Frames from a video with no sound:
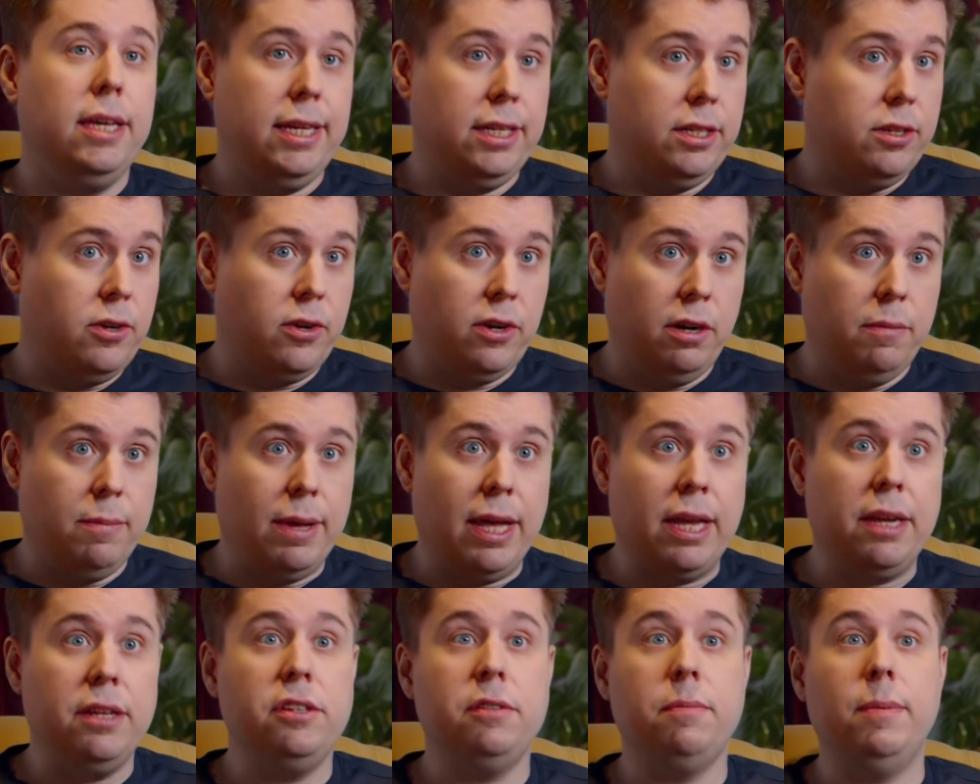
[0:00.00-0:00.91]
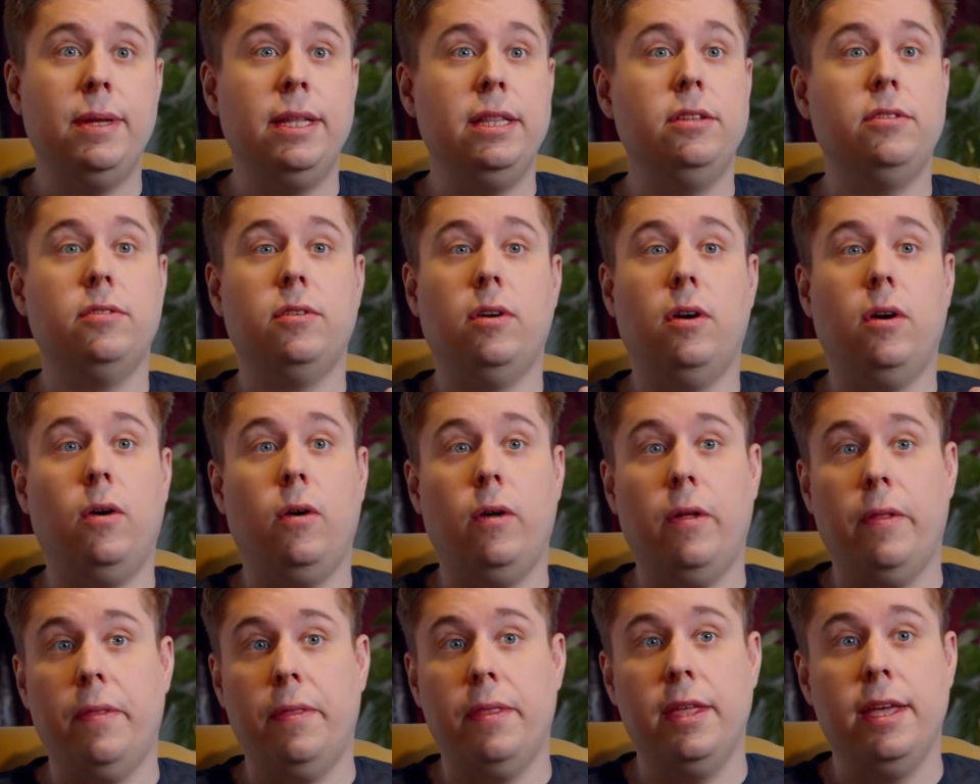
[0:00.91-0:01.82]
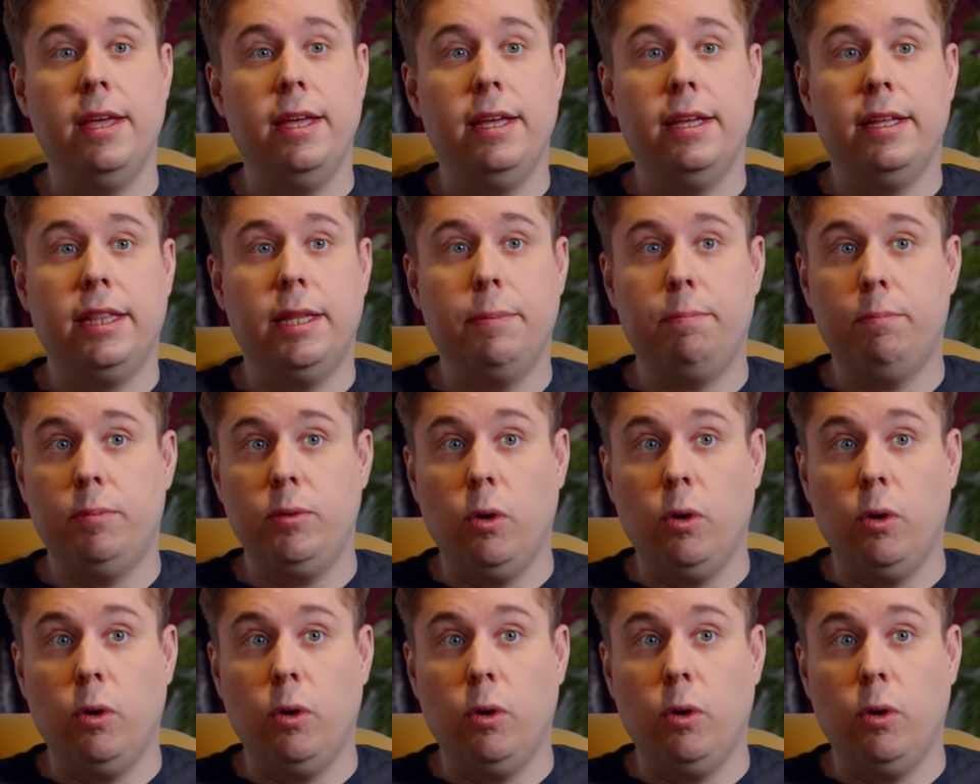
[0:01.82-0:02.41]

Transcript: internal management, on the,